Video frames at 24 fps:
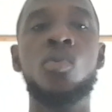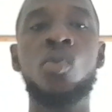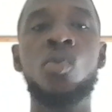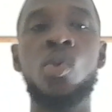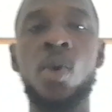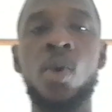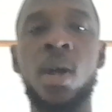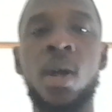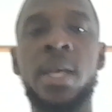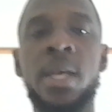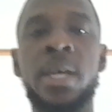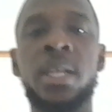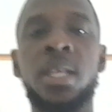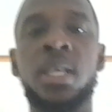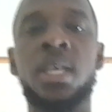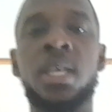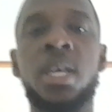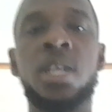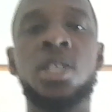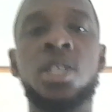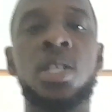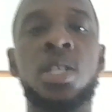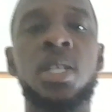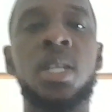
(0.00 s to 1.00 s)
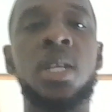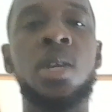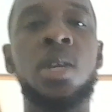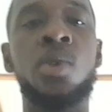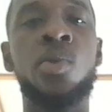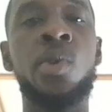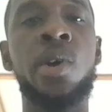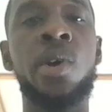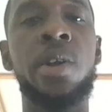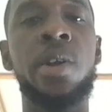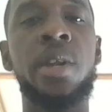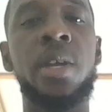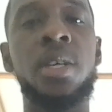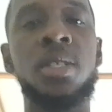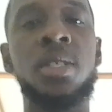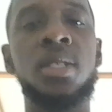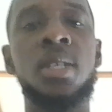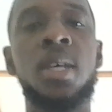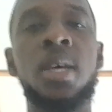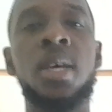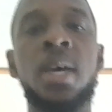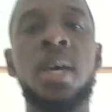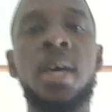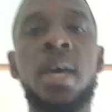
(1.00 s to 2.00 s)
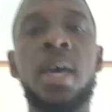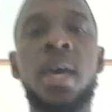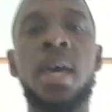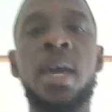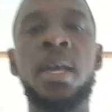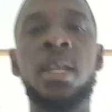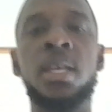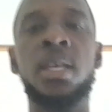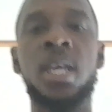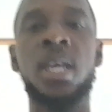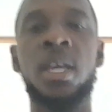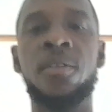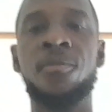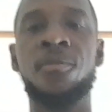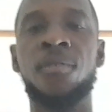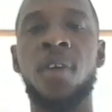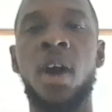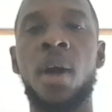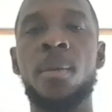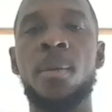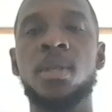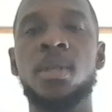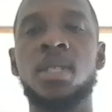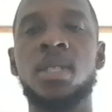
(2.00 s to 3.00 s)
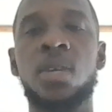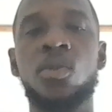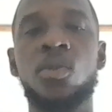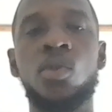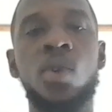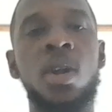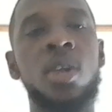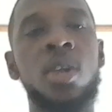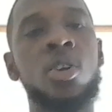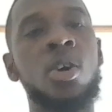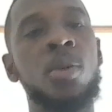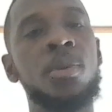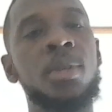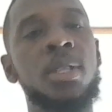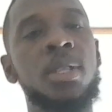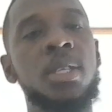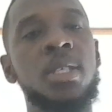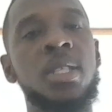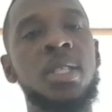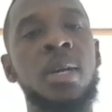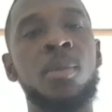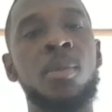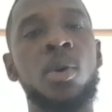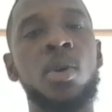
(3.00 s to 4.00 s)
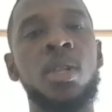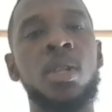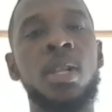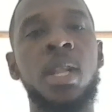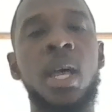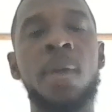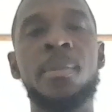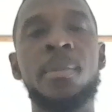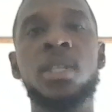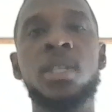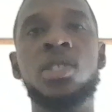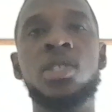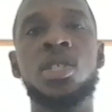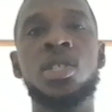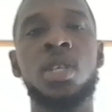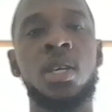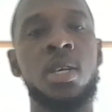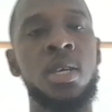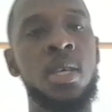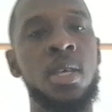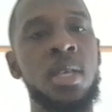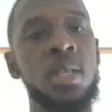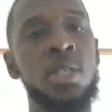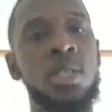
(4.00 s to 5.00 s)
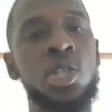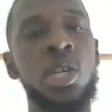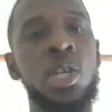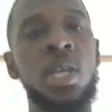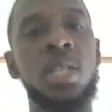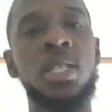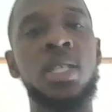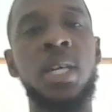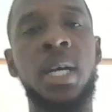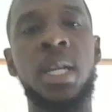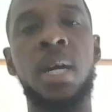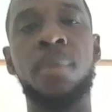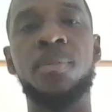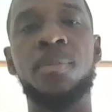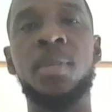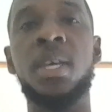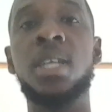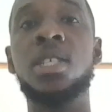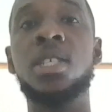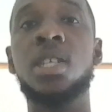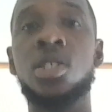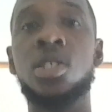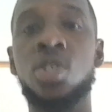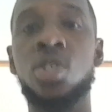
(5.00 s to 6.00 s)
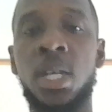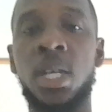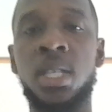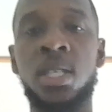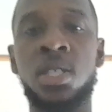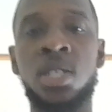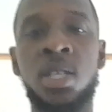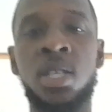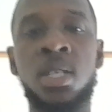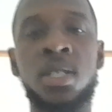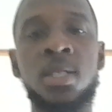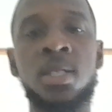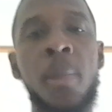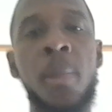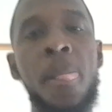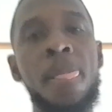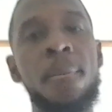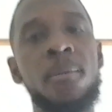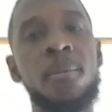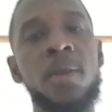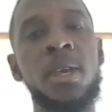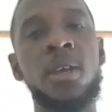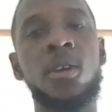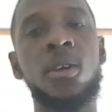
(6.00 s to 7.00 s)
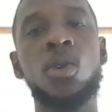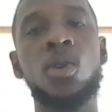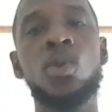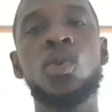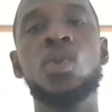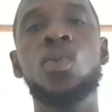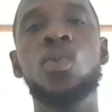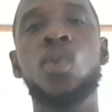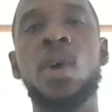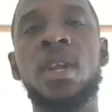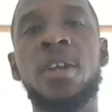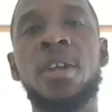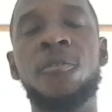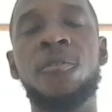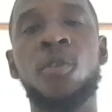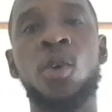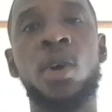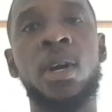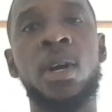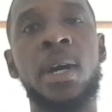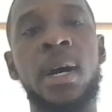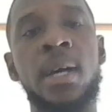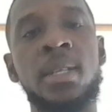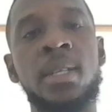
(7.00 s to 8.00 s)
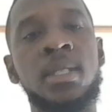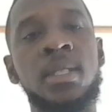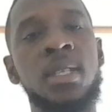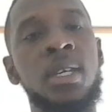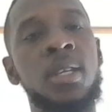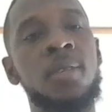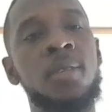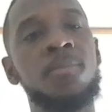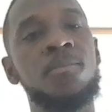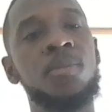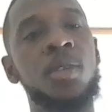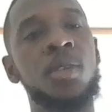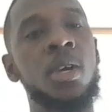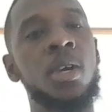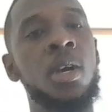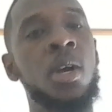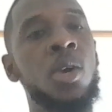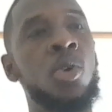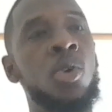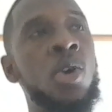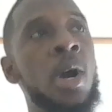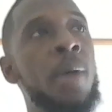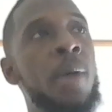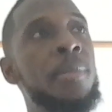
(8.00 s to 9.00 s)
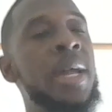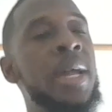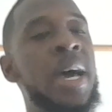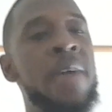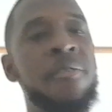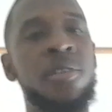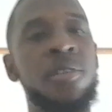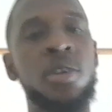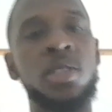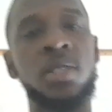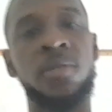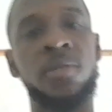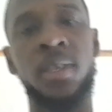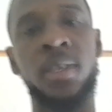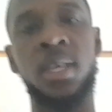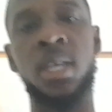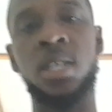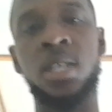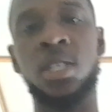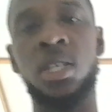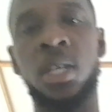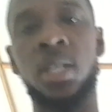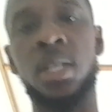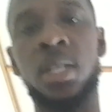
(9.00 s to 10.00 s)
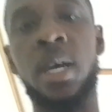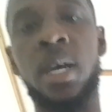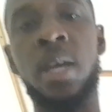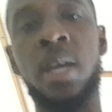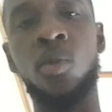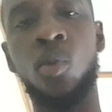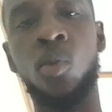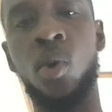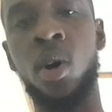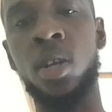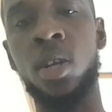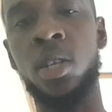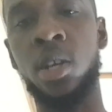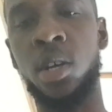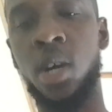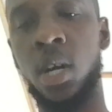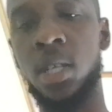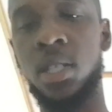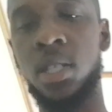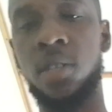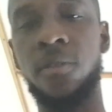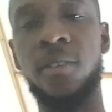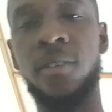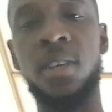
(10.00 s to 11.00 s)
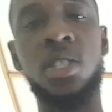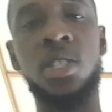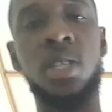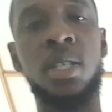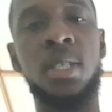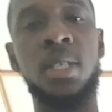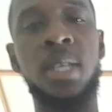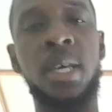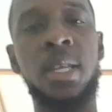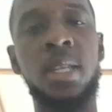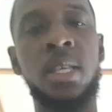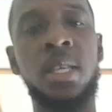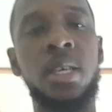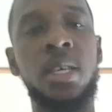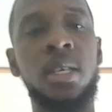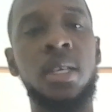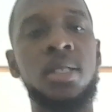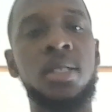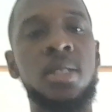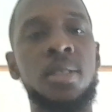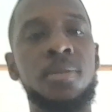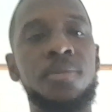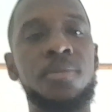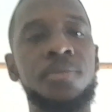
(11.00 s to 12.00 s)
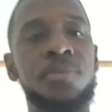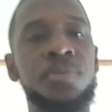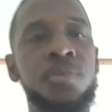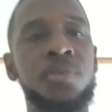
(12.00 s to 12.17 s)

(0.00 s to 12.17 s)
Rural education and awareness, educate farmers and rural communities about climate change adaptation strategies, include weather forecasting, crop diversification, and water conservation techniques.